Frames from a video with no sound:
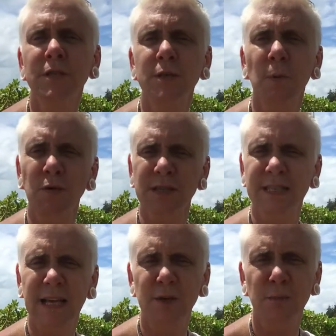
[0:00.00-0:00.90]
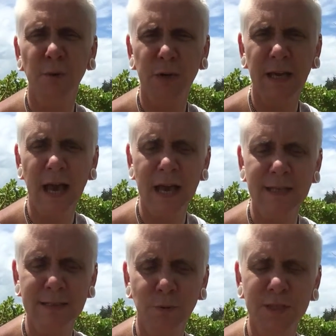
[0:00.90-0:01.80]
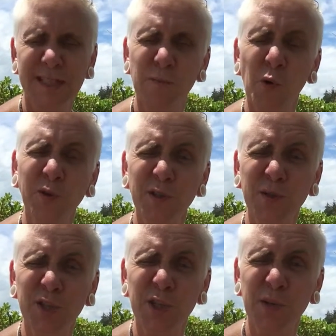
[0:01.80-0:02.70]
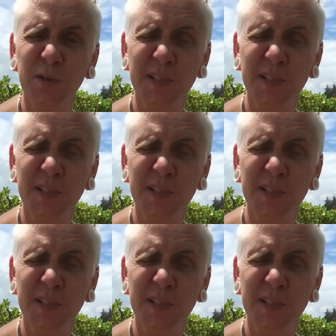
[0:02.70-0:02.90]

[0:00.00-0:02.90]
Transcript: response that your body has? What does it want you to do?